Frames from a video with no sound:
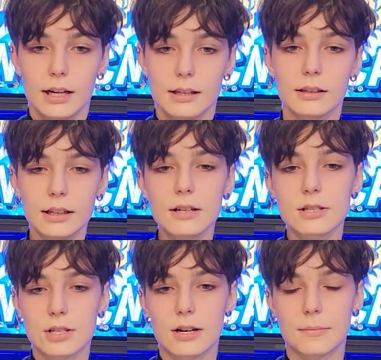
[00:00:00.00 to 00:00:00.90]
The
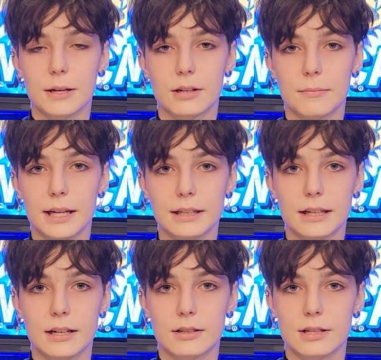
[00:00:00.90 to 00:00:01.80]
lyrics talk about our main
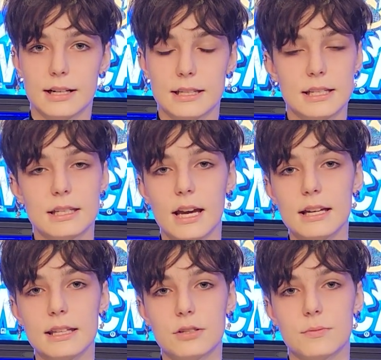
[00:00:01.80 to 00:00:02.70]
character as this
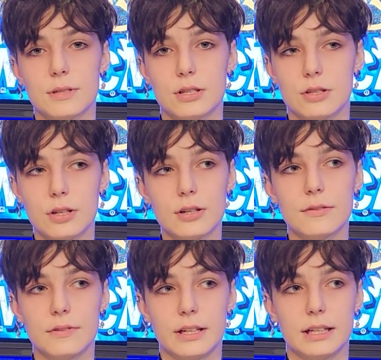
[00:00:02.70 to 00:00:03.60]
guy that's
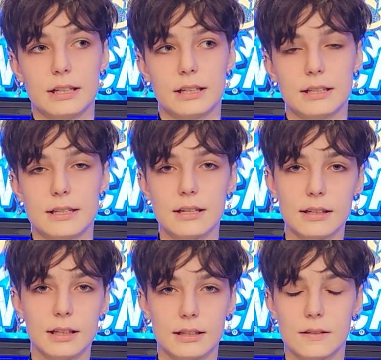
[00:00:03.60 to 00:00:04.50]
reserved and
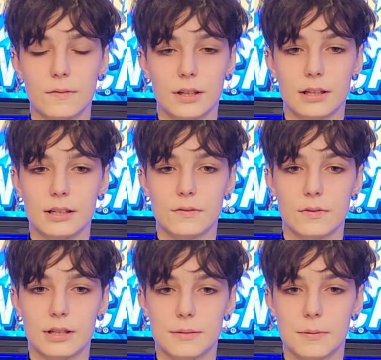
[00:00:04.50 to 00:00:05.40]
concealing his feelings
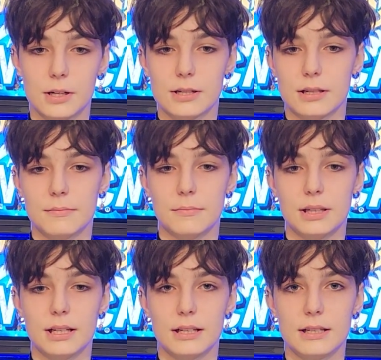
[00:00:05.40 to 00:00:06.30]
for this person
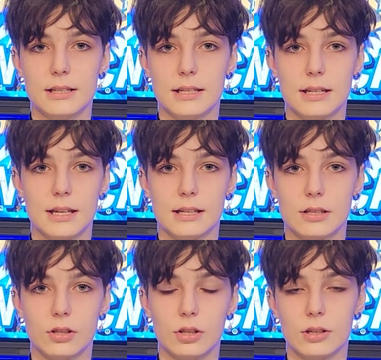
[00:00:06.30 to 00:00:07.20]
because
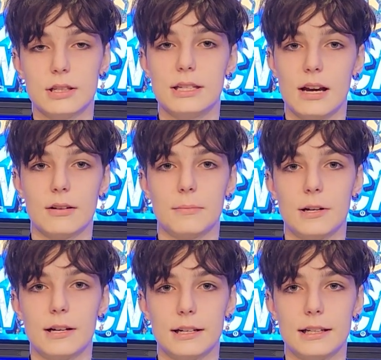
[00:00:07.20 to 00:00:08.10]
it's looked down
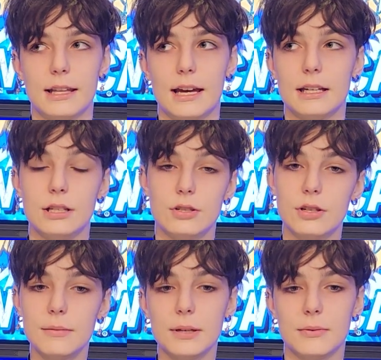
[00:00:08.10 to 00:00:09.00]
upon and that he
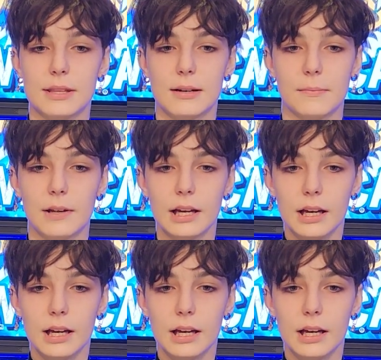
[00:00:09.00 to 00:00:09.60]
shouldn't be with him